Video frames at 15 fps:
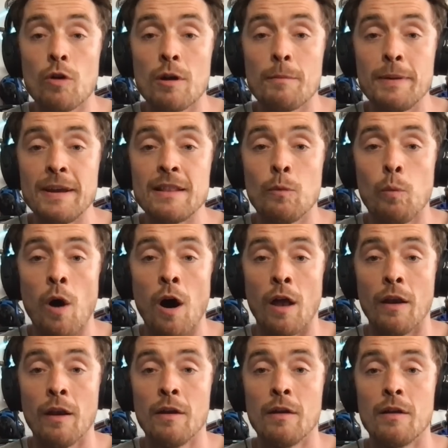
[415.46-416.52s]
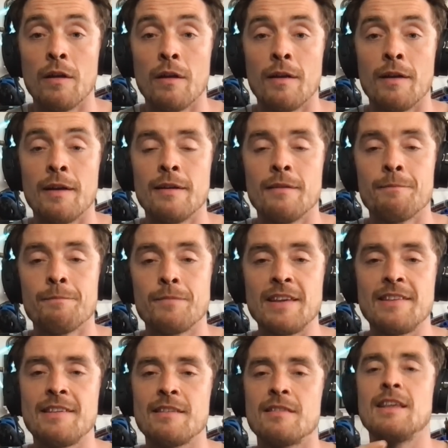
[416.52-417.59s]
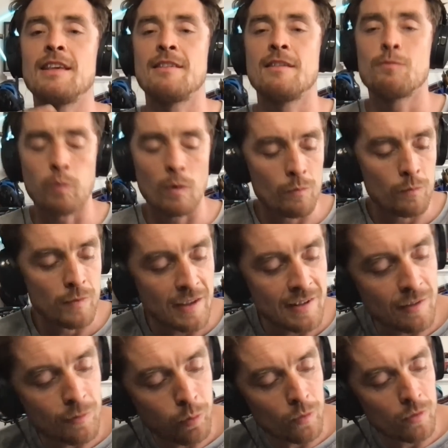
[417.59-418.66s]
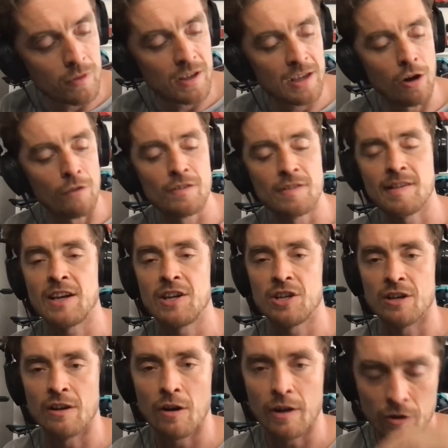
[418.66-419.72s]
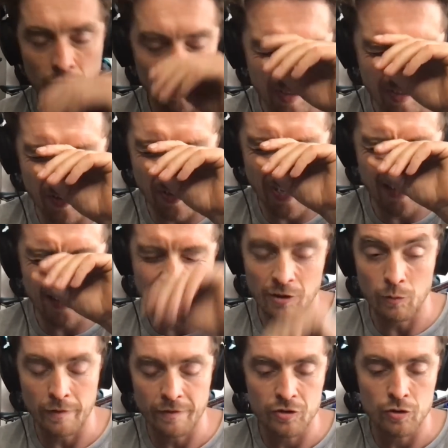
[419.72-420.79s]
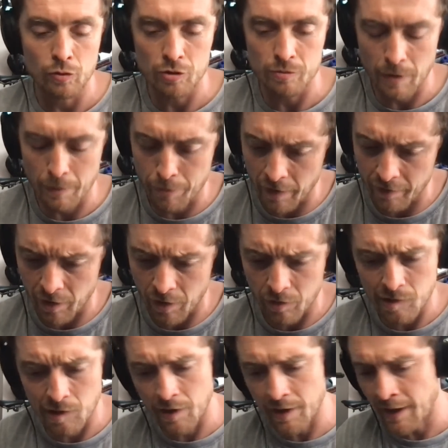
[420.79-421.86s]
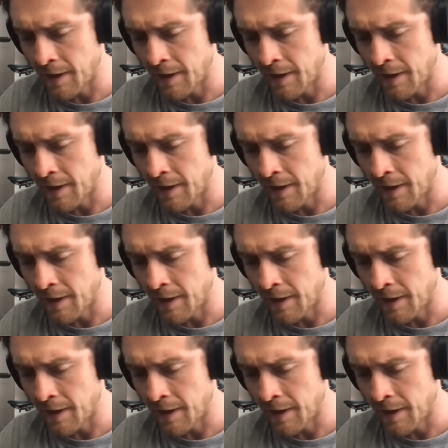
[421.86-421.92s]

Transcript: to be the one. This is what the conversation that I got into with George and my brother. I was like,